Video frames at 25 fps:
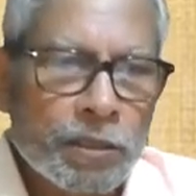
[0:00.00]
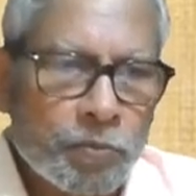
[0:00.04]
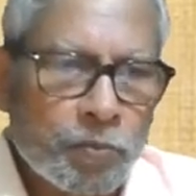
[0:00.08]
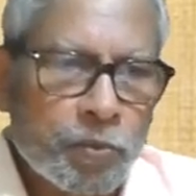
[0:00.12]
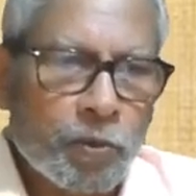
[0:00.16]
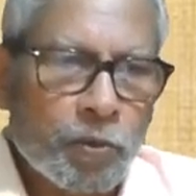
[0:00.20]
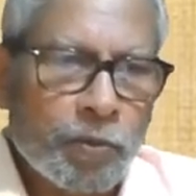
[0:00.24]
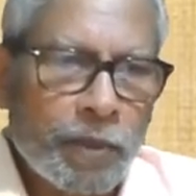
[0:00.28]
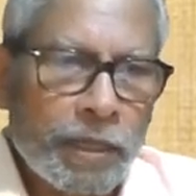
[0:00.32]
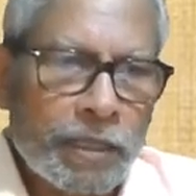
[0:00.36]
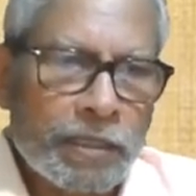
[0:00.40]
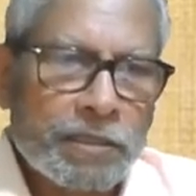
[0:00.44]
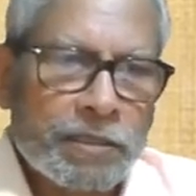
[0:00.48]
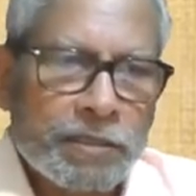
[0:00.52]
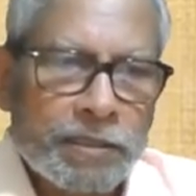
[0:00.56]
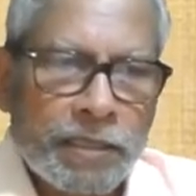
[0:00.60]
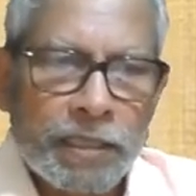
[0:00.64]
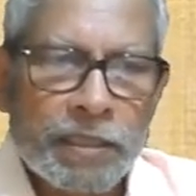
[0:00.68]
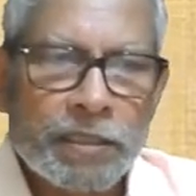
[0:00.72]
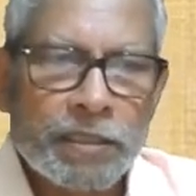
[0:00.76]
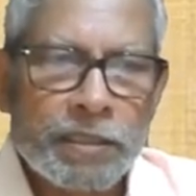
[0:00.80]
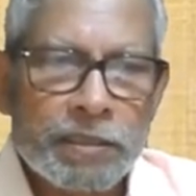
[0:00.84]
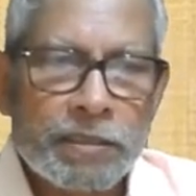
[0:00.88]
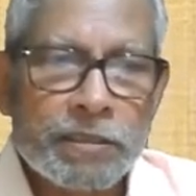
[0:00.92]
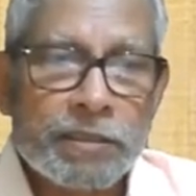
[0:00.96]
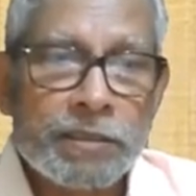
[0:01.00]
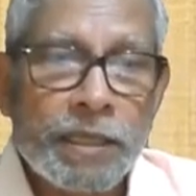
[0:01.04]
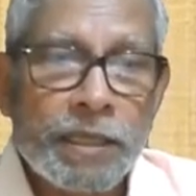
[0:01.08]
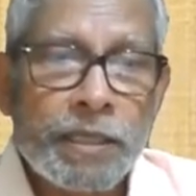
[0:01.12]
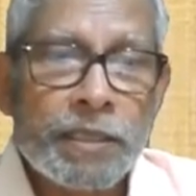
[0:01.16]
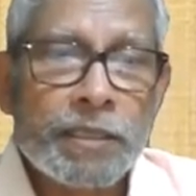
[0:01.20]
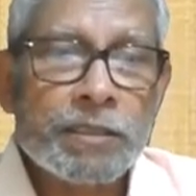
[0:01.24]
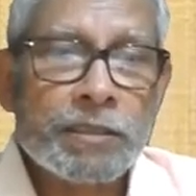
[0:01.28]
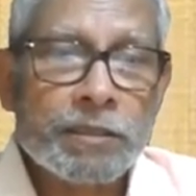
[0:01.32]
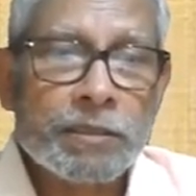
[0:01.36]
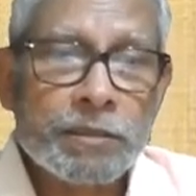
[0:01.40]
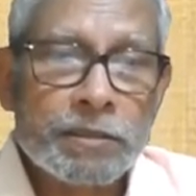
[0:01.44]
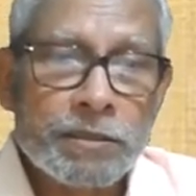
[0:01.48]
provides that the
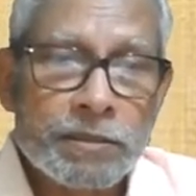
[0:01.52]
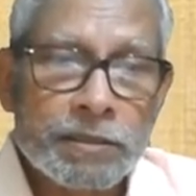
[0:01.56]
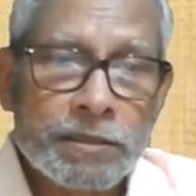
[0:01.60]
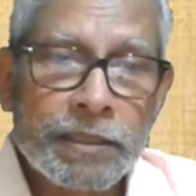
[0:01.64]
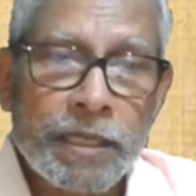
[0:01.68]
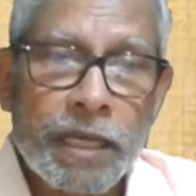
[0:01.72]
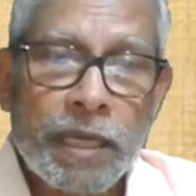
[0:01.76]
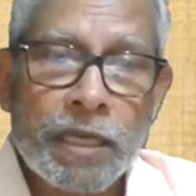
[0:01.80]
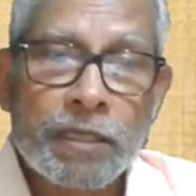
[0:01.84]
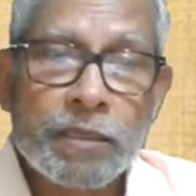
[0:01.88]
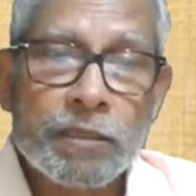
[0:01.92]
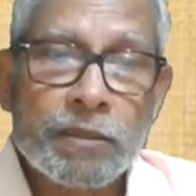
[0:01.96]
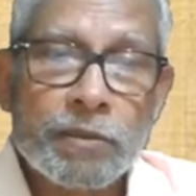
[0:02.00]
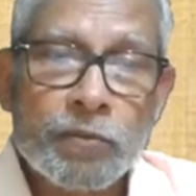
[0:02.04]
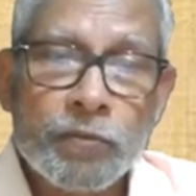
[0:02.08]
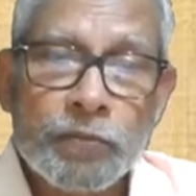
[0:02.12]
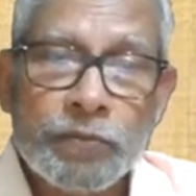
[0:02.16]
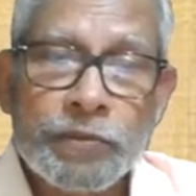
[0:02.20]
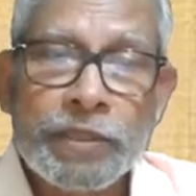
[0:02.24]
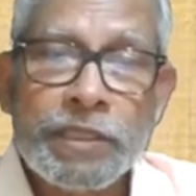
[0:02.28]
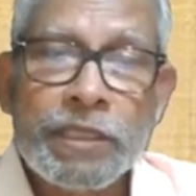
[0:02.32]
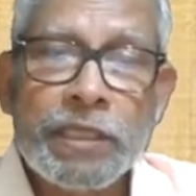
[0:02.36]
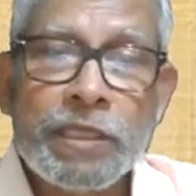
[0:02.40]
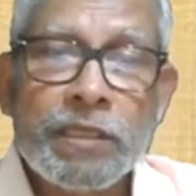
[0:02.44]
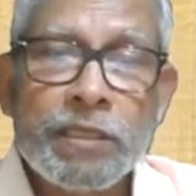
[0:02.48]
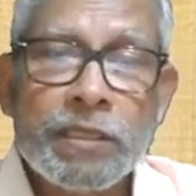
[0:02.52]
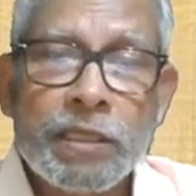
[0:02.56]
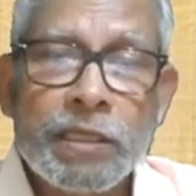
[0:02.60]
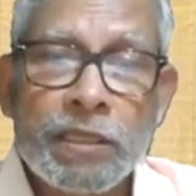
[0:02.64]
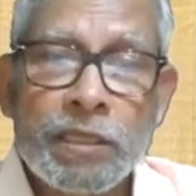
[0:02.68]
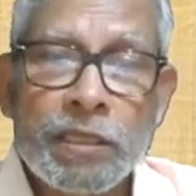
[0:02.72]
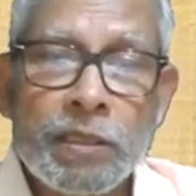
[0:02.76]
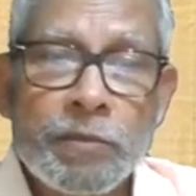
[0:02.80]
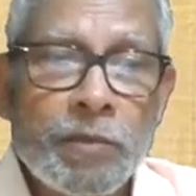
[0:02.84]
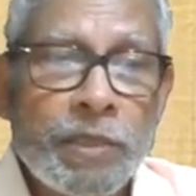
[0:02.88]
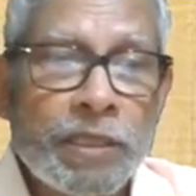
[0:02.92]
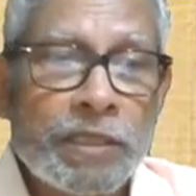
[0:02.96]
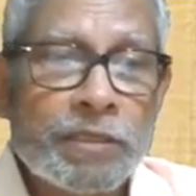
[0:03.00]
state shall, within the
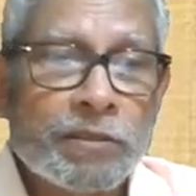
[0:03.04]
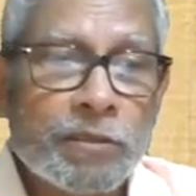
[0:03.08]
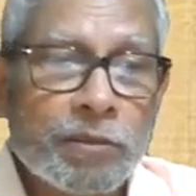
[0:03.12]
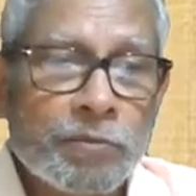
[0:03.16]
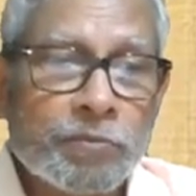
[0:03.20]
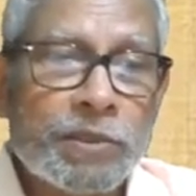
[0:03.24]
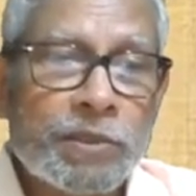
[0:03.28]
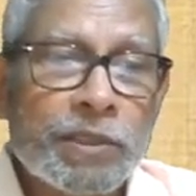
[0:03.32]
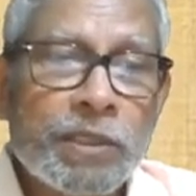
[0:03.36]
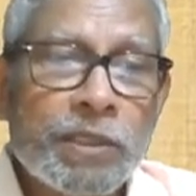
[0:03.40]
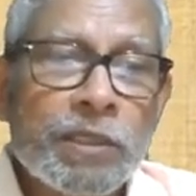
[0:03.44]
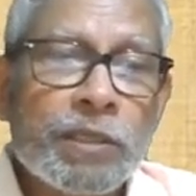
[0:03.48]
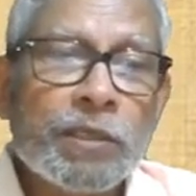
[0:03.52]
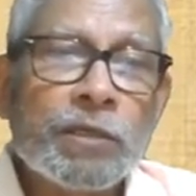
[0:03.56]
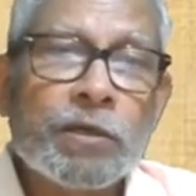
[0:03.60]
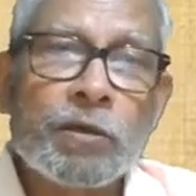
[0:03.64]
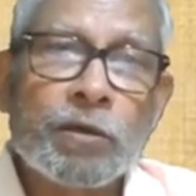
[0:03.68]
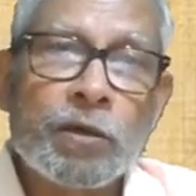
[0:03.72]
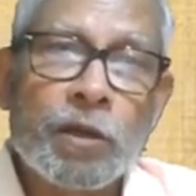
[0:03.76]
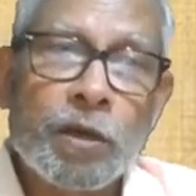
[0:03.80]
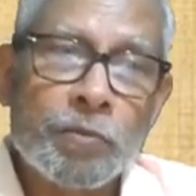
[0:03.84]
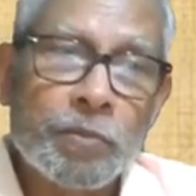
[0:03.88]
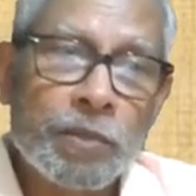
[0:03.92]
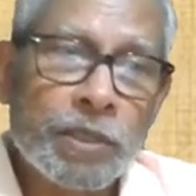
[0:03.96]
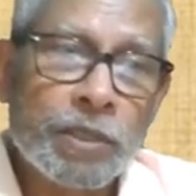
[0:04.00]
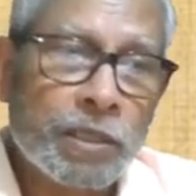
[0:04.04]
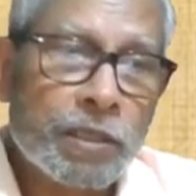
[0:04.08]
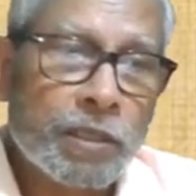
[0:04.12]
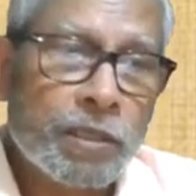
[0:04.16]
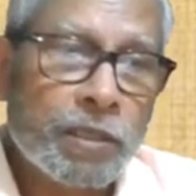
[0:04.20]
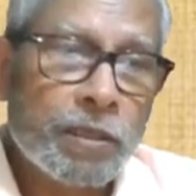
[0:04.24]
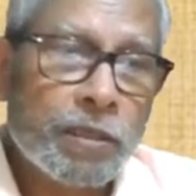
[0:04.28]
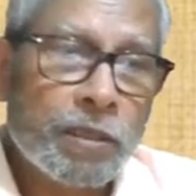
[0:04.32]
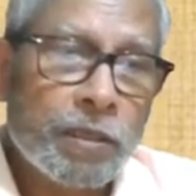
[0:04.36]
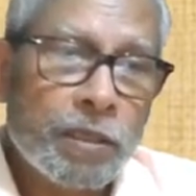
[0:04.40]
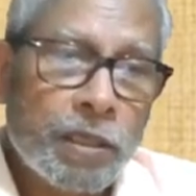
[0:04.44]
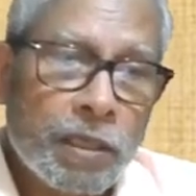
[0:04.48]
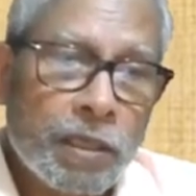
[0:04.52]
limits of the economic
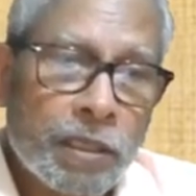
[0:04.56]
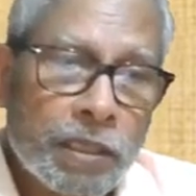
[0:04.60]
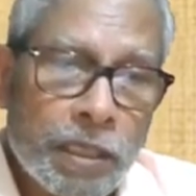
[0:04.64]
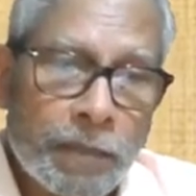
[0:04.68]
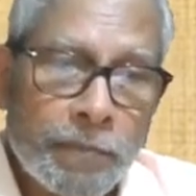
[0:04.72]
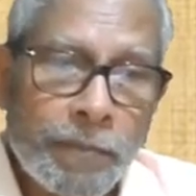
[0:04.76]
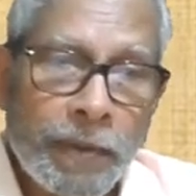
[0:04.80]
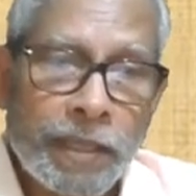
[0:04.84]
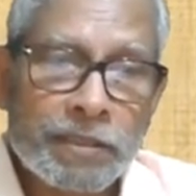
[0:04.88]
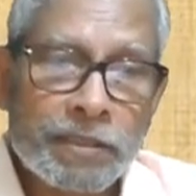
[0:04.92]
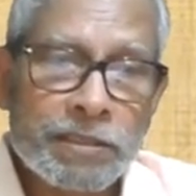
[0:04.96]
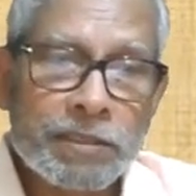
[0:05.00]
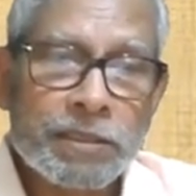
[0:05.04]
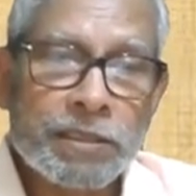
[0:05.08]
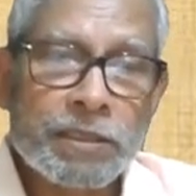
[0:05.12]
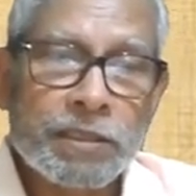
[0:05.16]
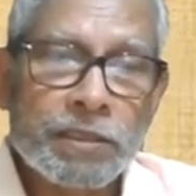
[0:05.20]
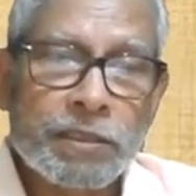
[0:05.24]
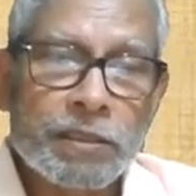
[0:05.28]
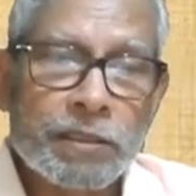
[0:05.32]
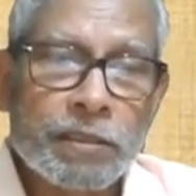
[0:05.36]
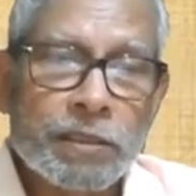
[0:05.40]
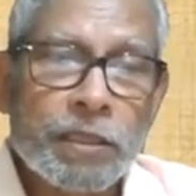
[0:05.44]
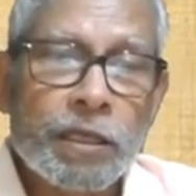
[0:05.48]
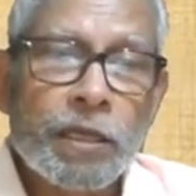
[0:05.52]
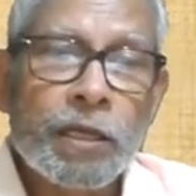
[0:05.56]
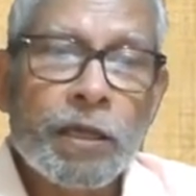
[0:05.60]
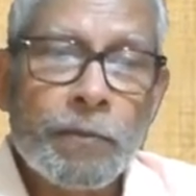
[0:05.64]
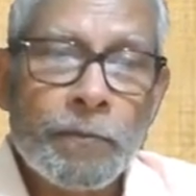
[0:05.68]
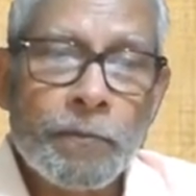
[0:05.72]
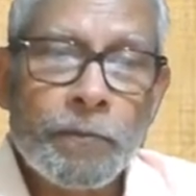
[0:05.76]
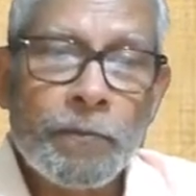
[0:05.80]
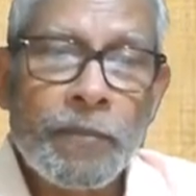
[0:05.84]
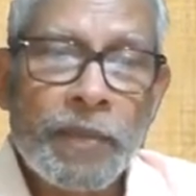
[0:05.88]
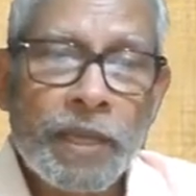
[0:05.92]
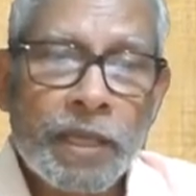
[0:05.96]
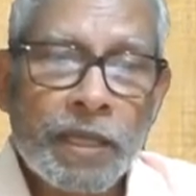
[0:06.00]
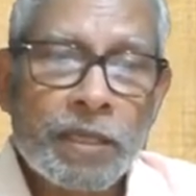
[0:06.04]
capacity,
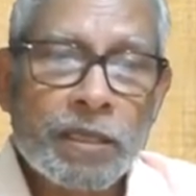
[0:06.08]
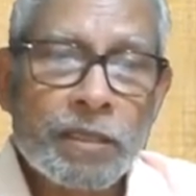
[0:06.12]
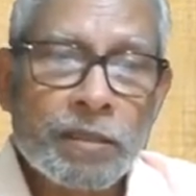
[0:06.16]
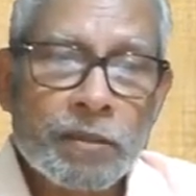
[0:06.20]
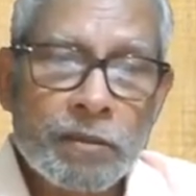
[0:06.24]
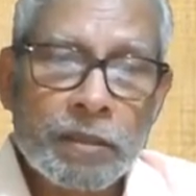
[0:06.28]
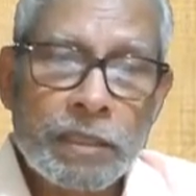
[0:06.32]
make